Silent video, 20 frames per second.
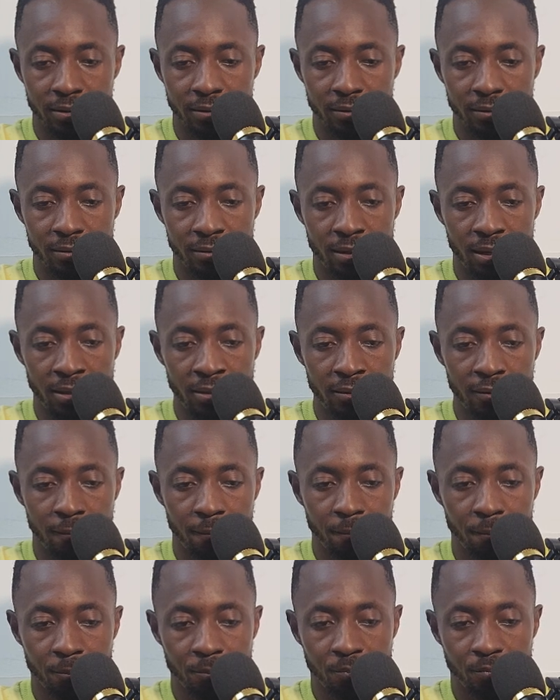right?
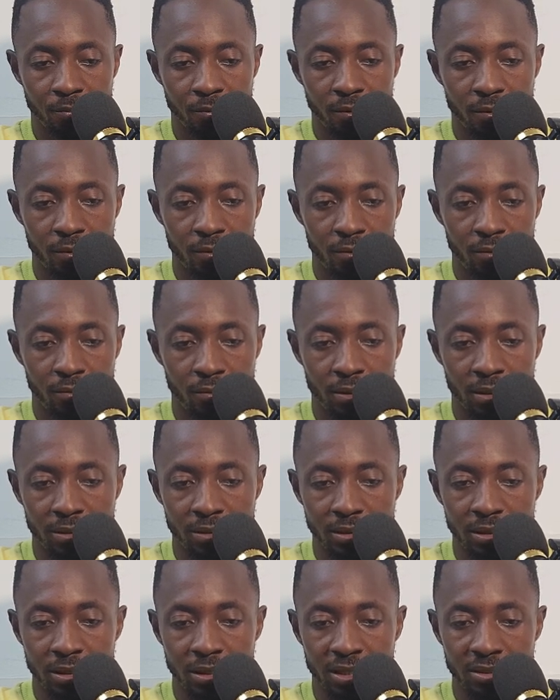You can
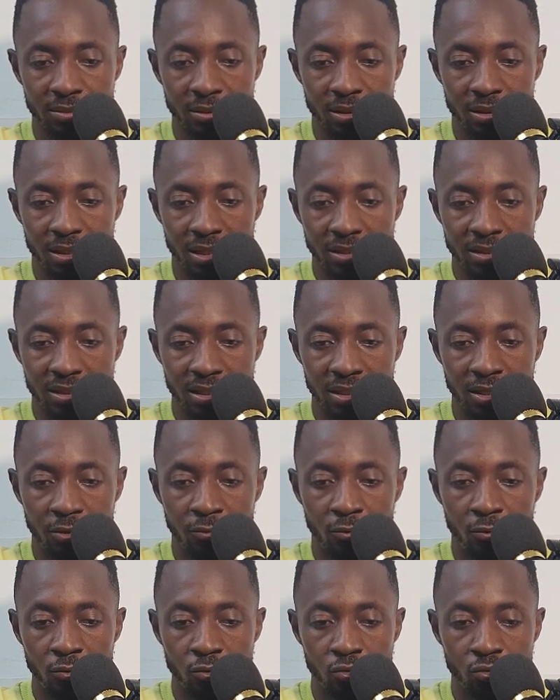see it has been tested. If
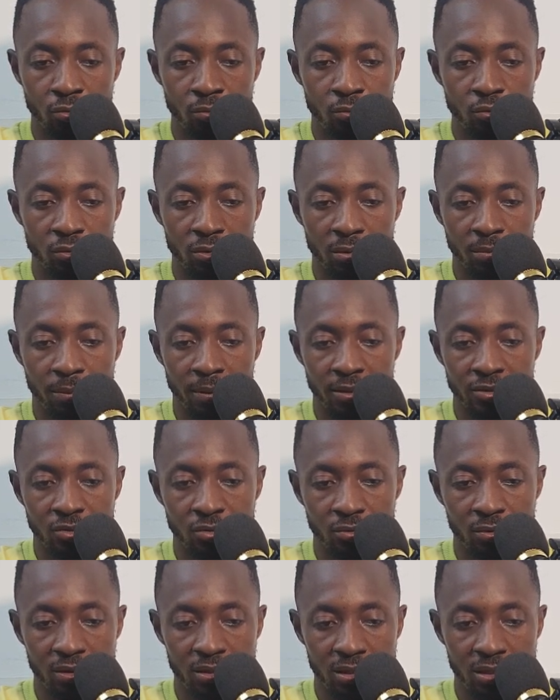you zoom to the past, you
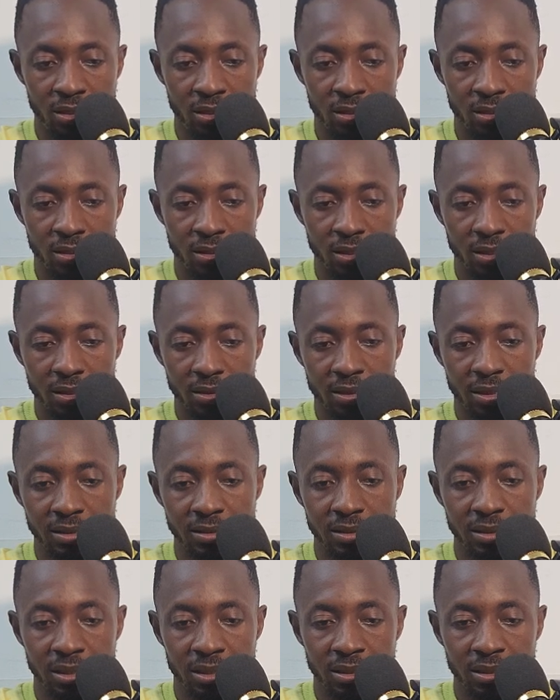will see it
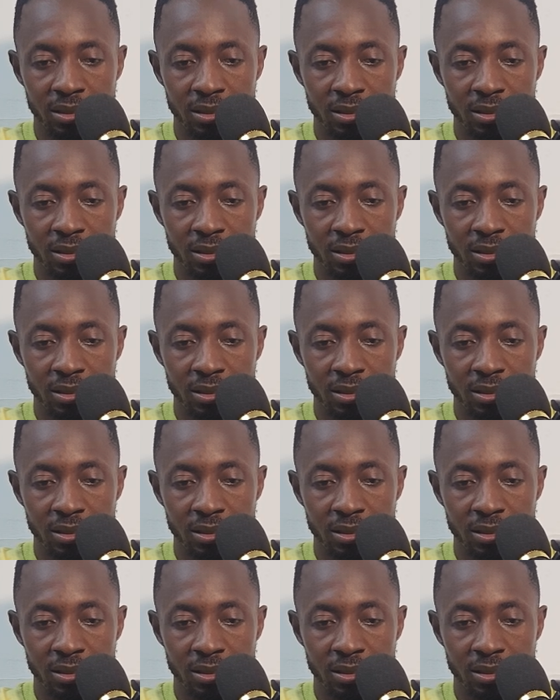tested,